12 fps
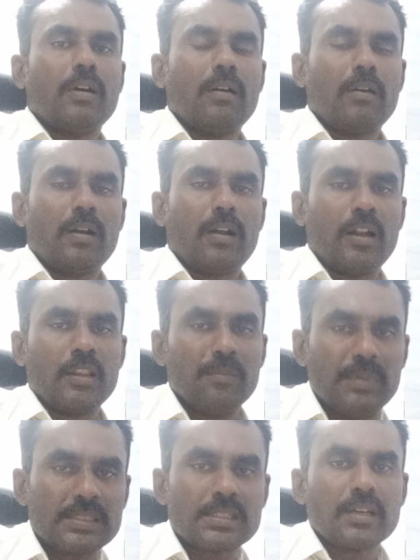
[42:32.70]
all
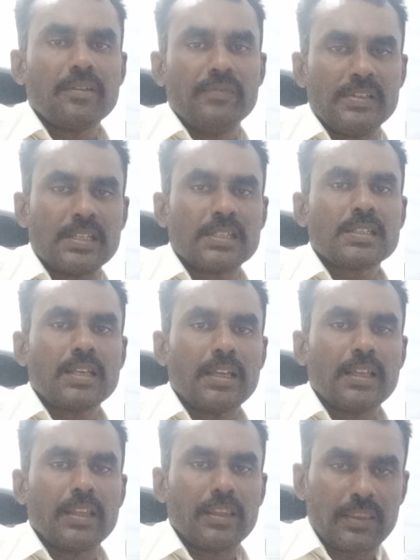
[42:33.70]
the best wishes.
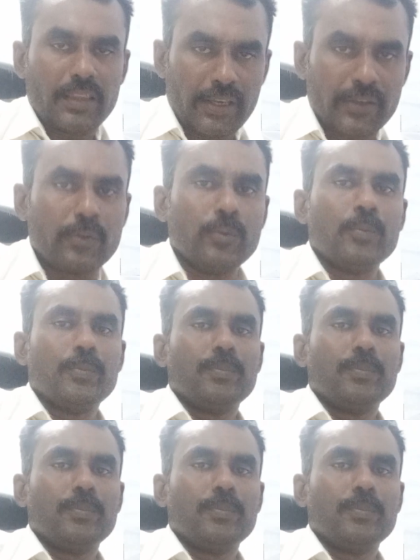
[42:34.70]
Thank you.